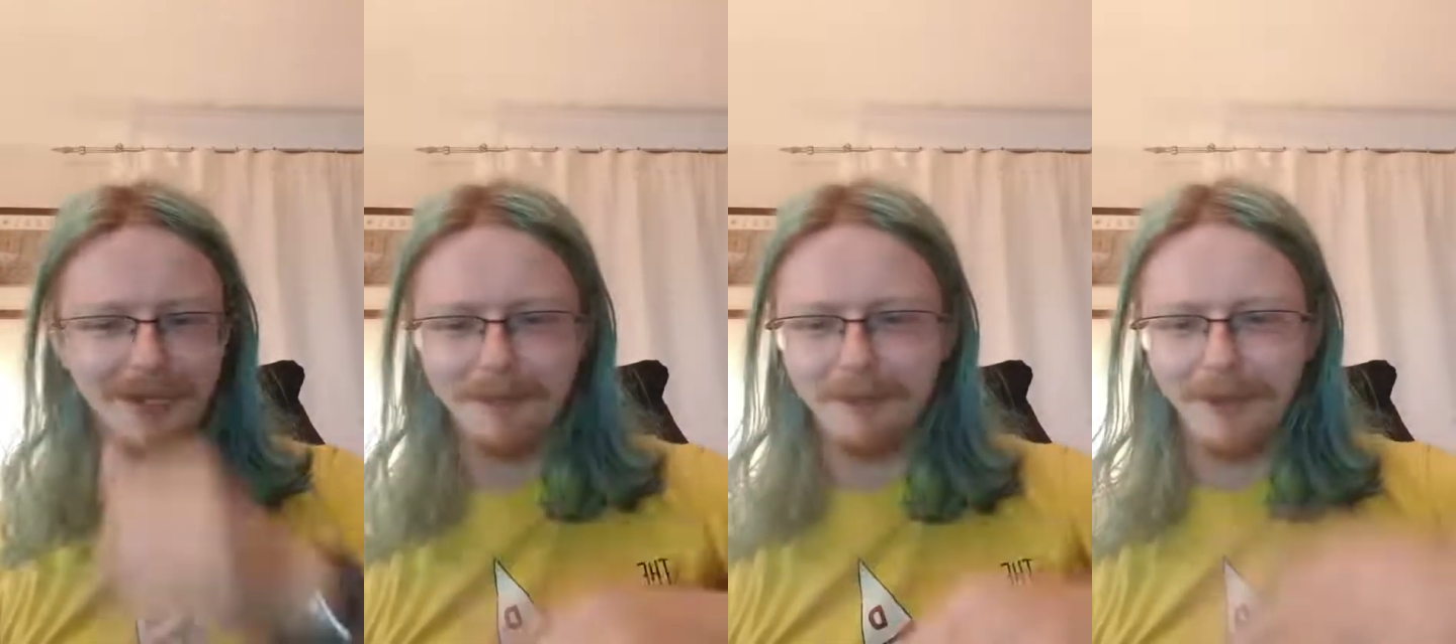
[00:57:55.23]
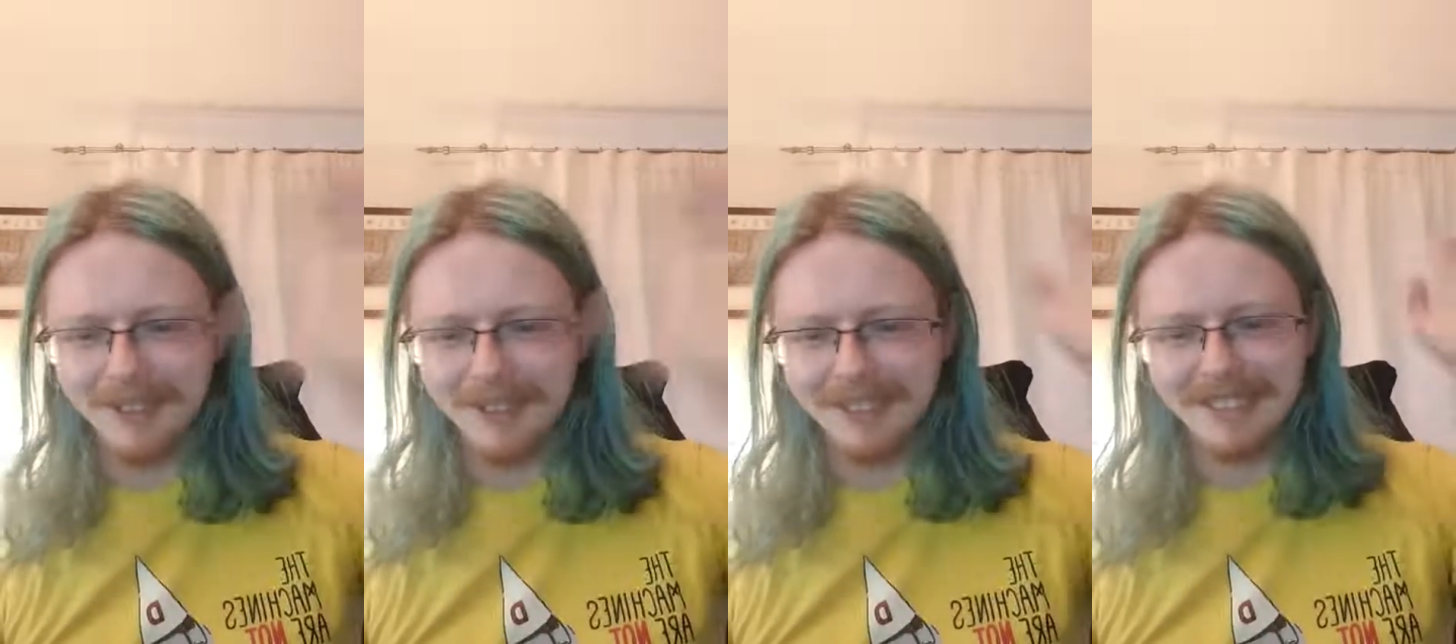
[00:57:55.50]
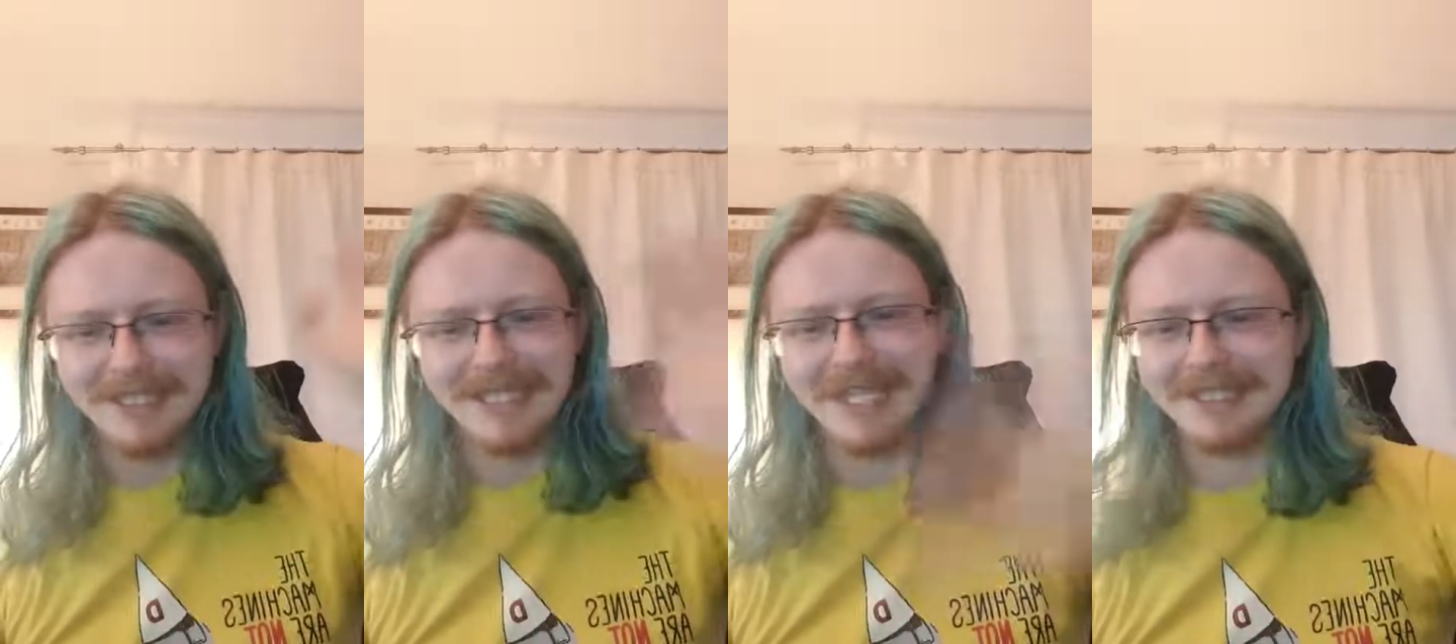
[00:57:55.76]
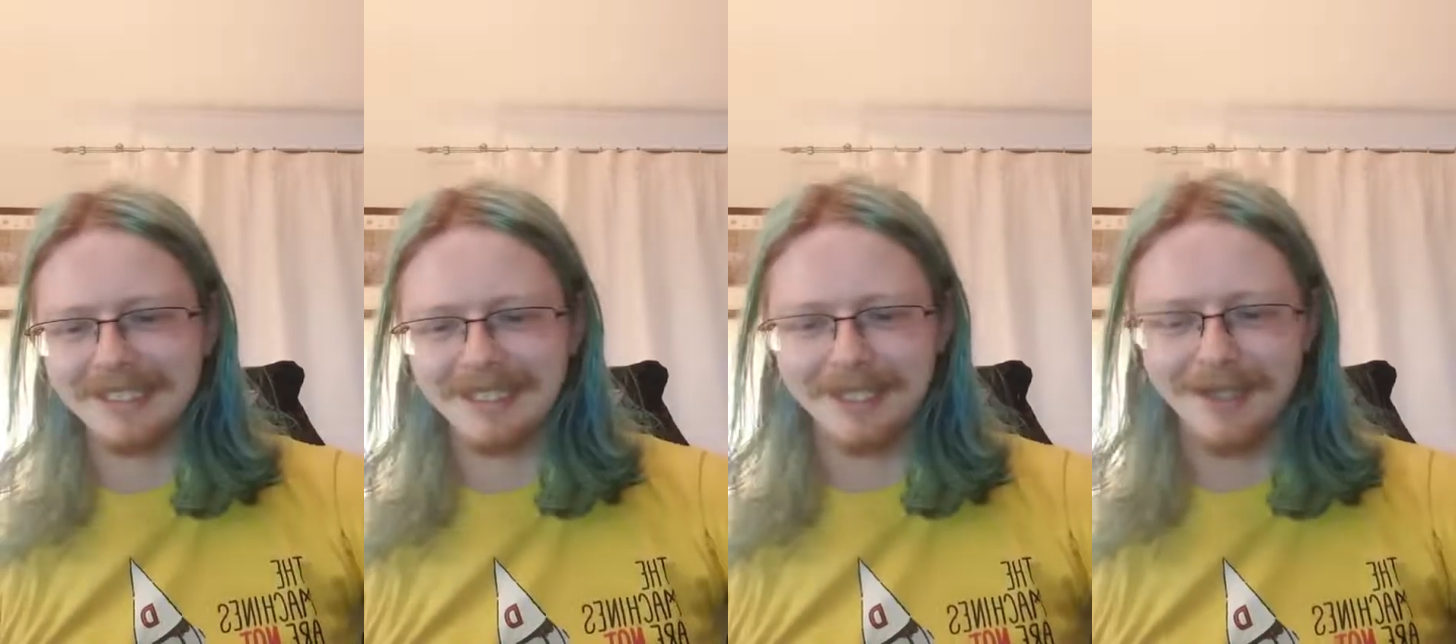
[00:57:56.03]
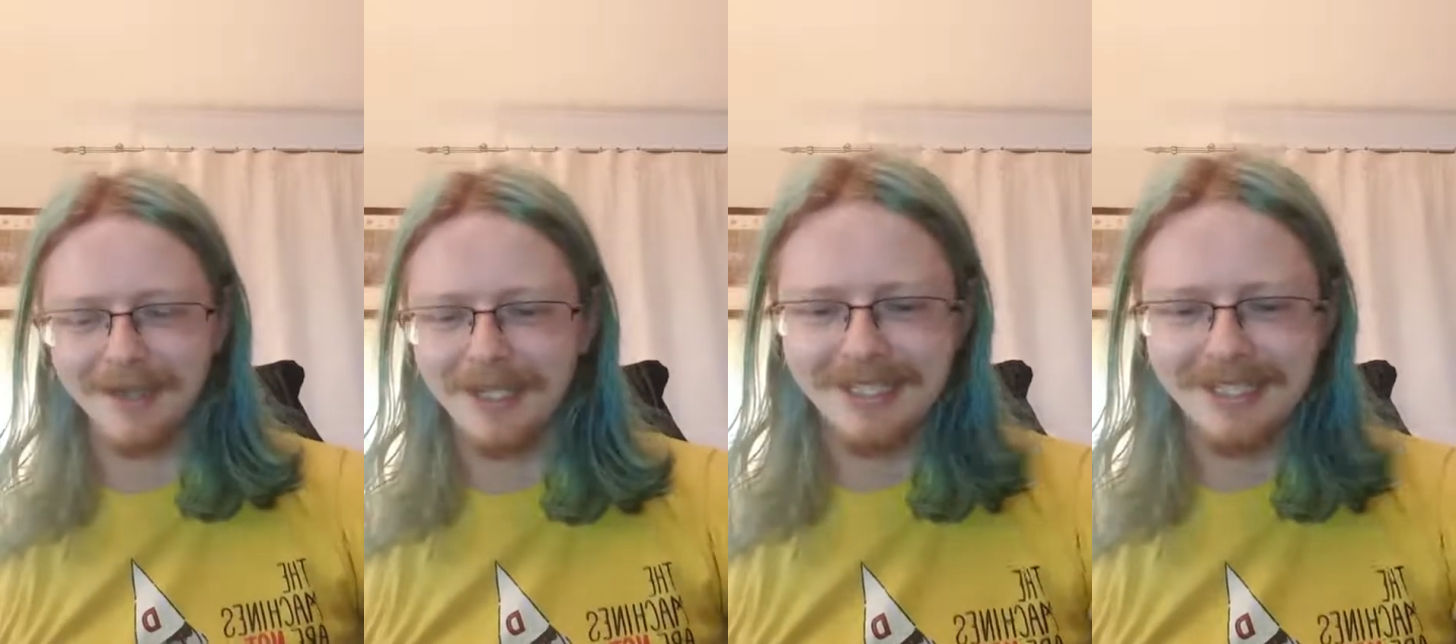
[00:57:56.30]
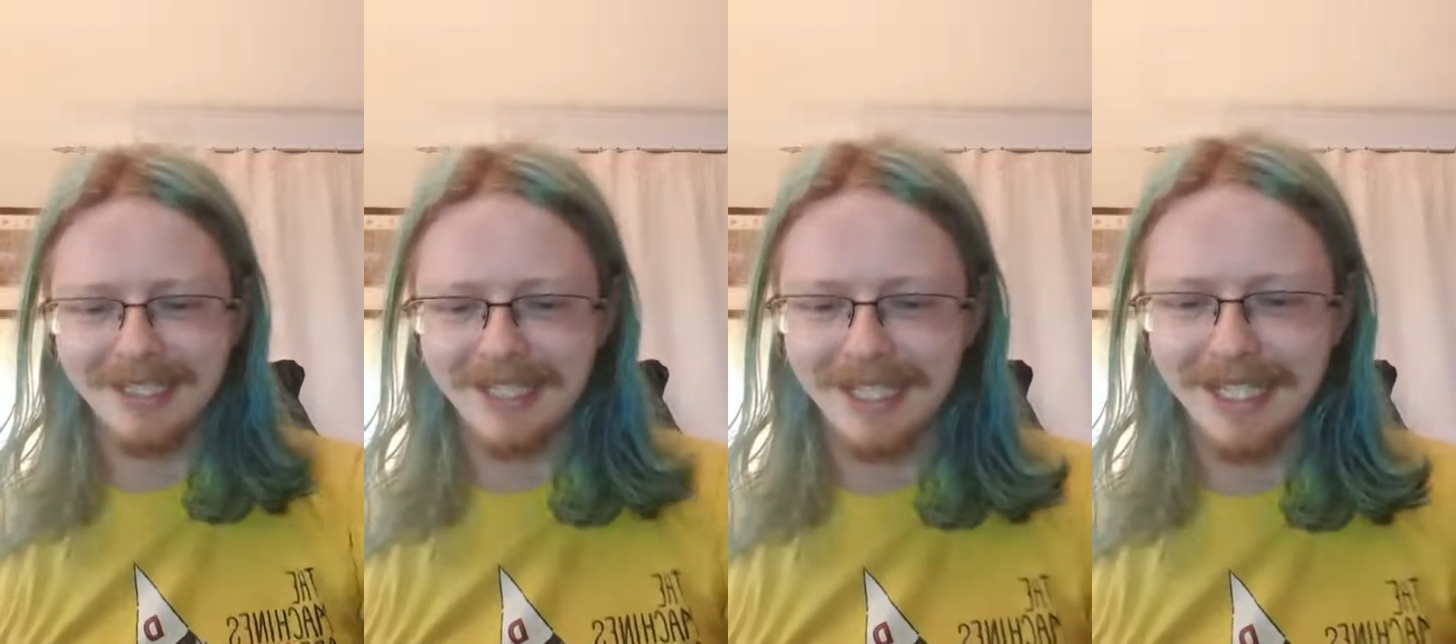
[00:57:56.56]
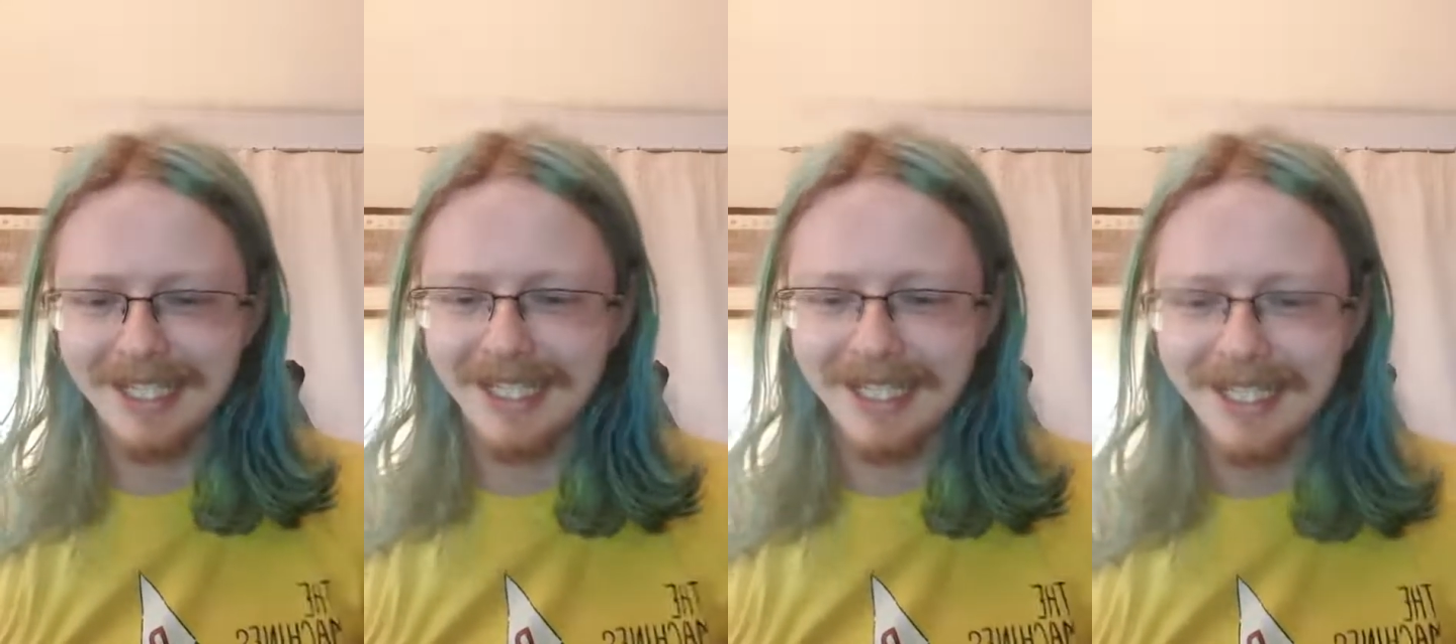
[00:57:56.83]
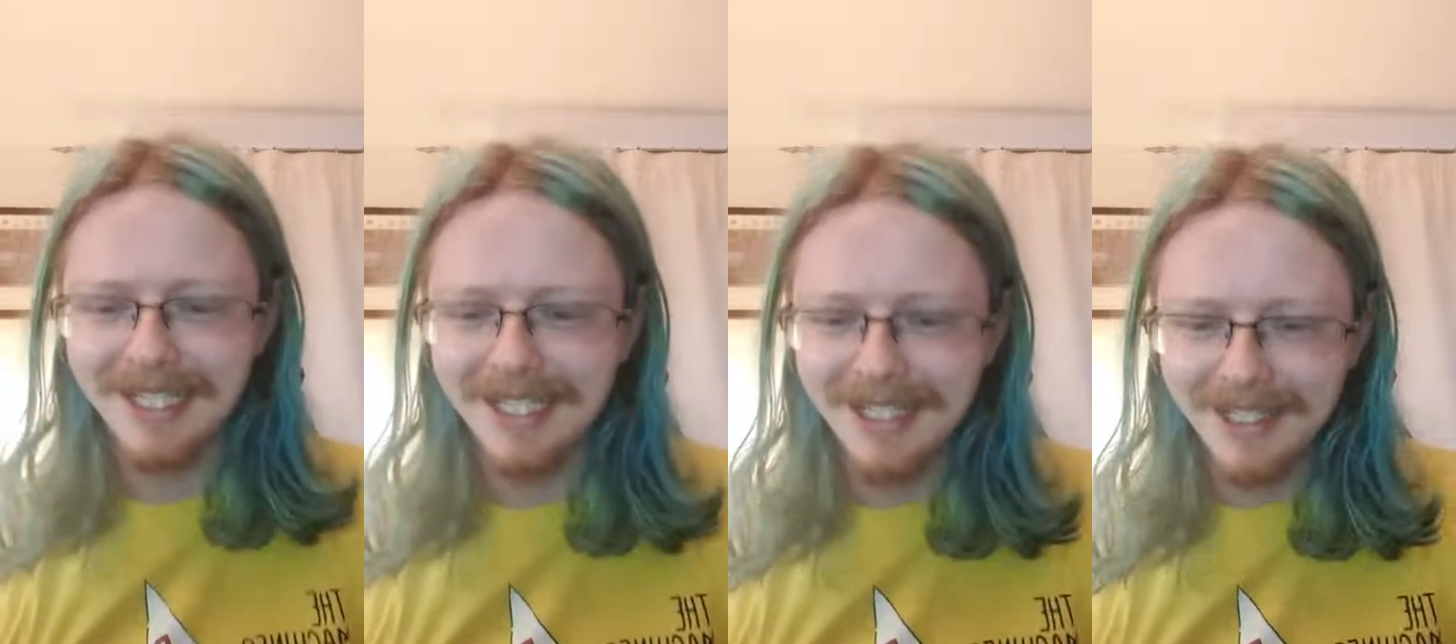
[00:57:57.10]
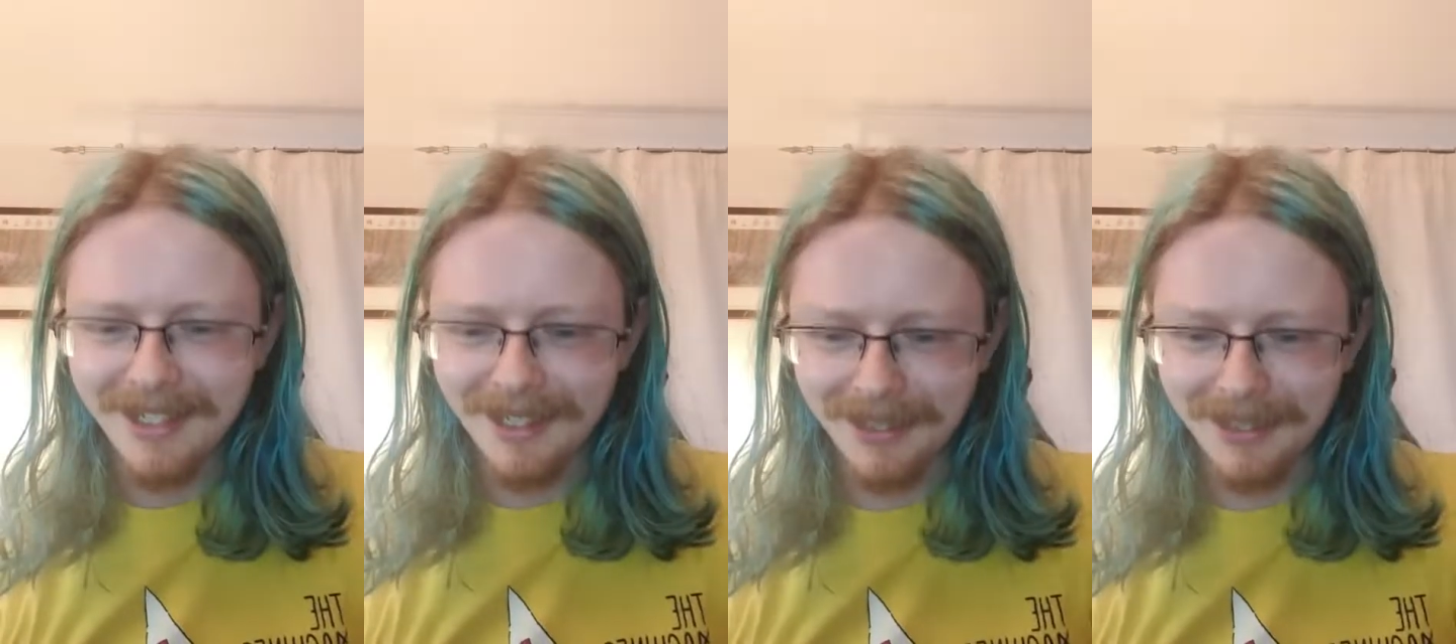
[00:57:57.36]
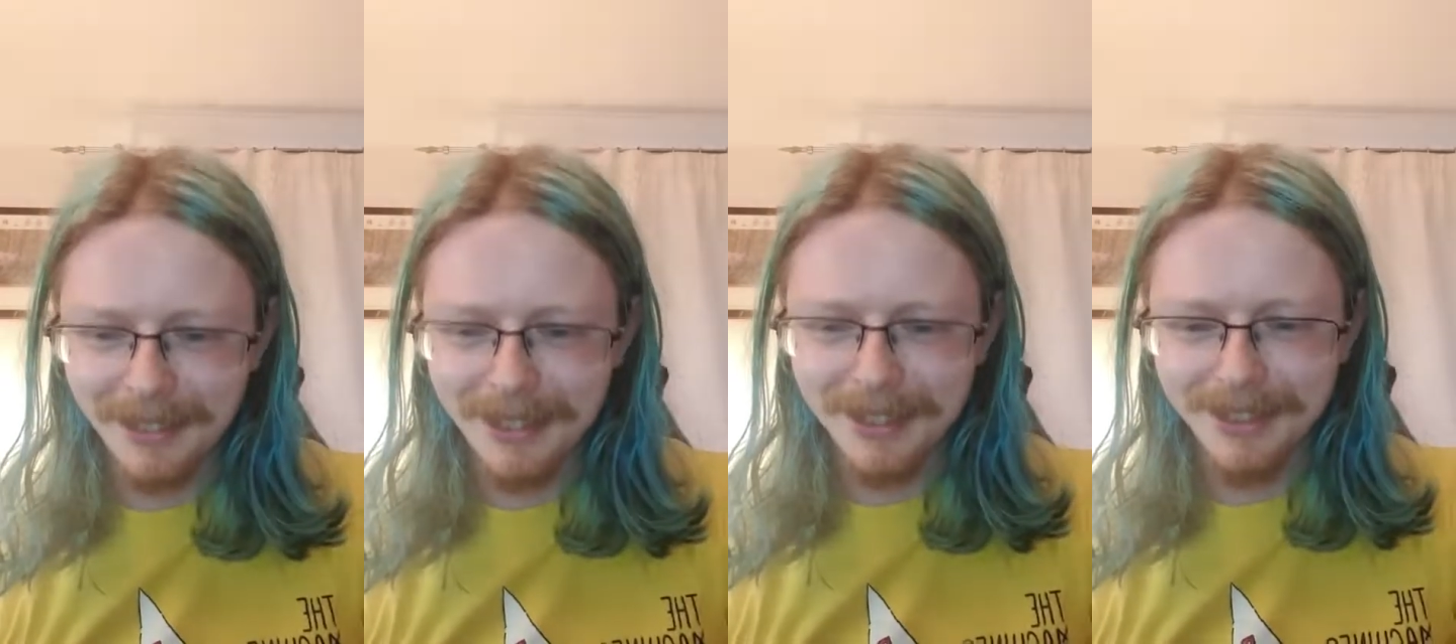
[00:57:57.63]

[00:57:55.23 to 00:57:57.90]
Apologies. Ask the question again. I'll